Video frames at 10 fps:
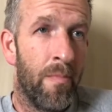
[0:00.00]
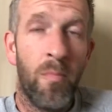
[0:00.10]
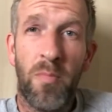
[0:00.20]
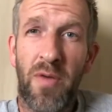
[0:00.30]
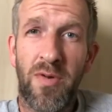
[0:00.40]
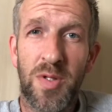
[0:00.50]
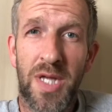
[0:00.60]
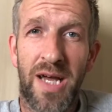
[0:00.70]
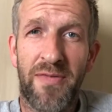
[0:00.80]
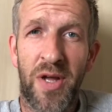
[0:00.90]
Bobroll's
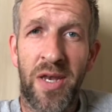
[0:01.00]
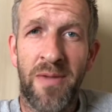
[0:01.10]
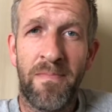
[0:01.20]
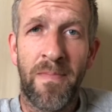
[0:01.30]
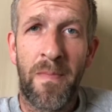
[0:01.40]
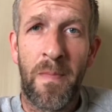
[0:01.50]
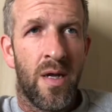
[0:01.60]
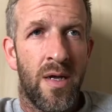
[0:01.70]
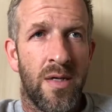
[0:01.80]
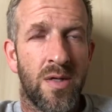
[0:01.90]
half gone.
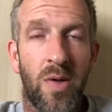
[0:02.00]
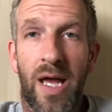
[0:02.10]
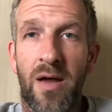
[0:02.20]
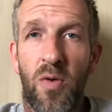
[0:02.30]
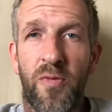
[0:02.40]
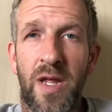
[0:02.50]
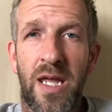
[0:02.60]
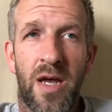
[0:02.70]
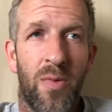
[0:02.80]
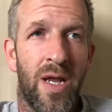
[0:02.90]
So yeah,
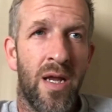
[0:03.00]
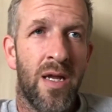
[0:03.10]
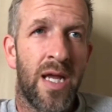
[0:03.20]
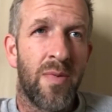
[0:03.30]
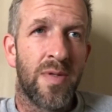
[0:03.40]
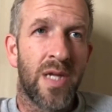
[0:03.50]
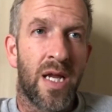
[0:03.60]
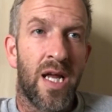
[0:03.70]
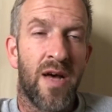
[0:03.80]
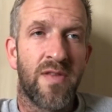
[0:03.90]
hopefully we can keep the second
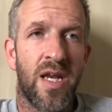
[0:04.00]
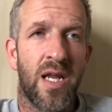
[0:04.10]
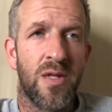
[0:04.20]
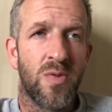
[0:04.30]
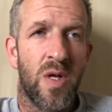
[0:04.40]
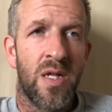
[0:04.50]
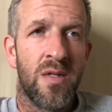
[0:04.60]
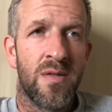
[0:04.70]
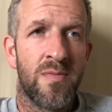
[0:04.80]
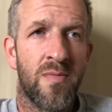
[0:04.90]
half the nil as well
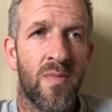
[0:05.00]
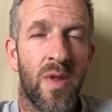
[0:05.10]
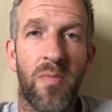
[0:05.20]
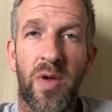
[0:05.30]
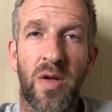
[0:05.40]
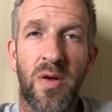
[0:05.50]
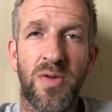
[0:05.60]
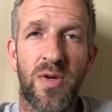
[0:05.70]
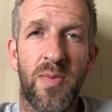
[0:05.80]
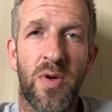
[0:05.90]
and pick up those
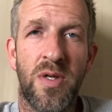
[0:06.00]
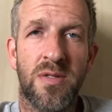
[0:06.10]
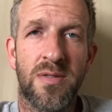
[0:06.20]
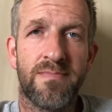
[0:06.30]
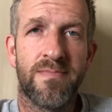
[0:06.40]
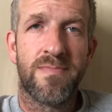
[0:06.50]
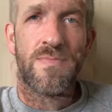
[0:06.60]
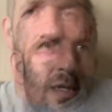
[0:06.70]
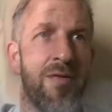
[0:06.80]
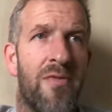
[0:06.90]
3 points. Okay,
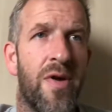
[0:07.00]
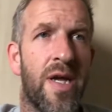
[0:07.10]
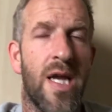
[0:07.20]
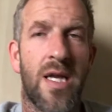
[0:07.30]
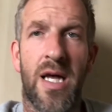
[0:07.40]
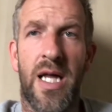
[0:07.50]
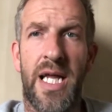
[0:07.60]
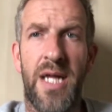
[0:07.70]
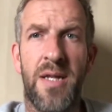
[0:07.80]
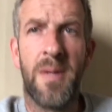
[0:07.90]
so free kick
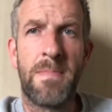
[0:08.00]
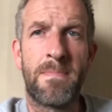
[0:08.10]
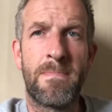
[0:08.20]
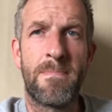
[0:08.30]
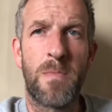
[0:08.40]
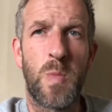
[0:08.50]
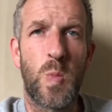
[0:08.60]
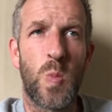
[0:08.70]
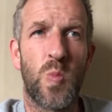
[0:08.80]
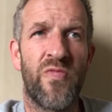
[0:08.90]
Carlisle.
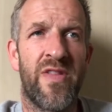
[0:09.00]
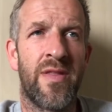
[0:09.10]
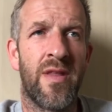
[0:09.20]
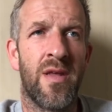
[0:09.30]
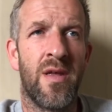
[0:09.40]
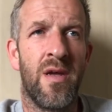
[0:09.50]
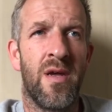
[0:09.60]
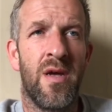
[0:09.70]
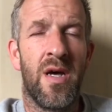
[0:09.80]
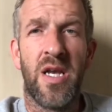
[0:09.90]

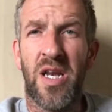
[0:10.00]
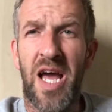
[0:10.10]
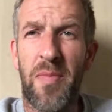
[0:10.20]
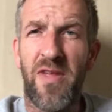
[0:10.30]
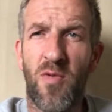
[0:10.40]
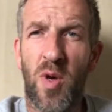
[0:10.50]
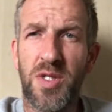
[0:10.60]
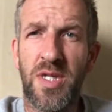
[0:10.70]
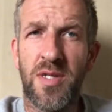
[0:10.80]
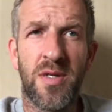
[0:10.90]
I don't know how many of you are
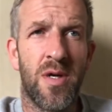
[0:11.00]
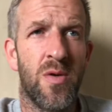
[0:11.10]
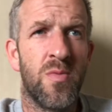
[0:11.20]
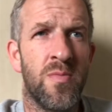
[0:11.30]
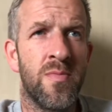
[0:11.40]
watching this at home.